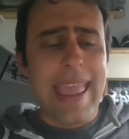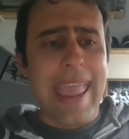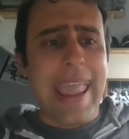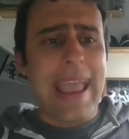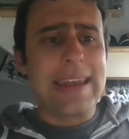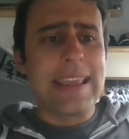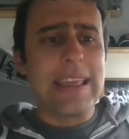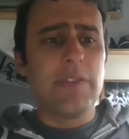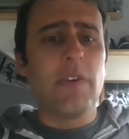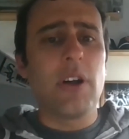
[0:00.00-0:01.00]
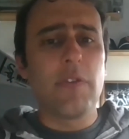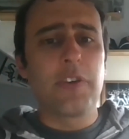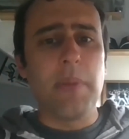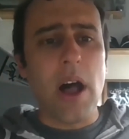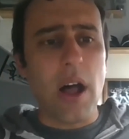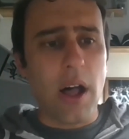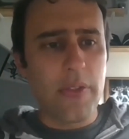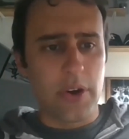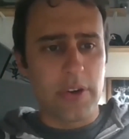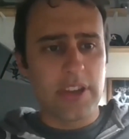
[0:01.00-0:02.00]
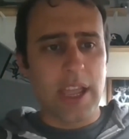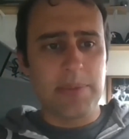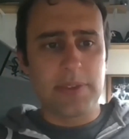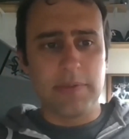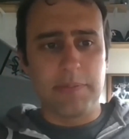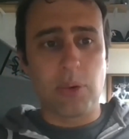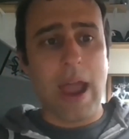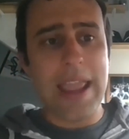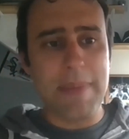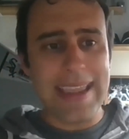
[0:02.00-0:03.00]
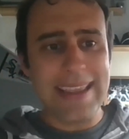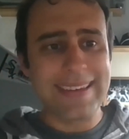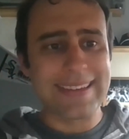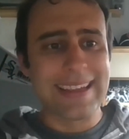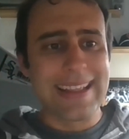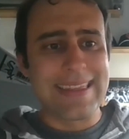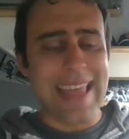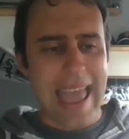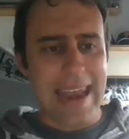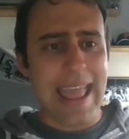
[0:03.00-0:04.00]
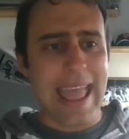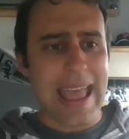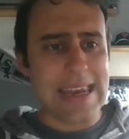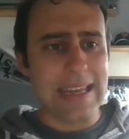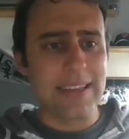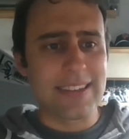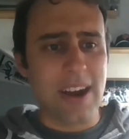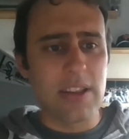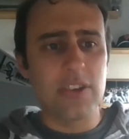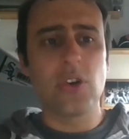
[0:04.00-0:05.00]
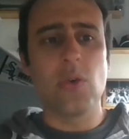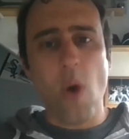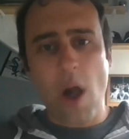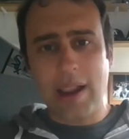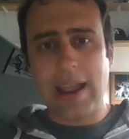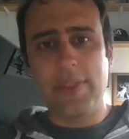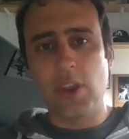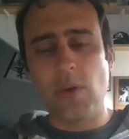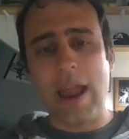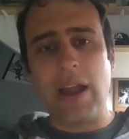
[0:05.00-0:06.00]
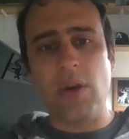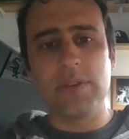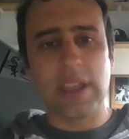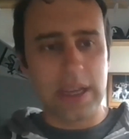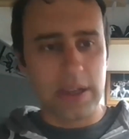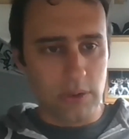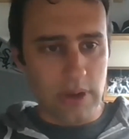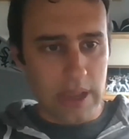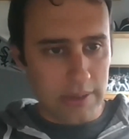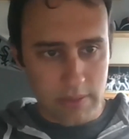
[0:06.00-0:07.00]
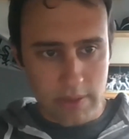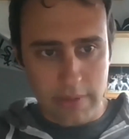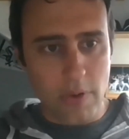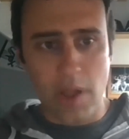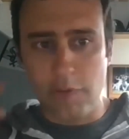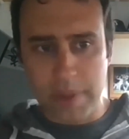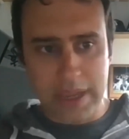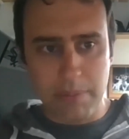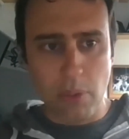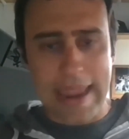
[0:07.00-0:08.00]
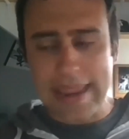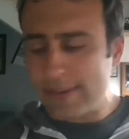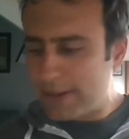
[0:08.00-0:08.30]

And it evolved from other types of primates that had started to walk on the ground and evolve big brains.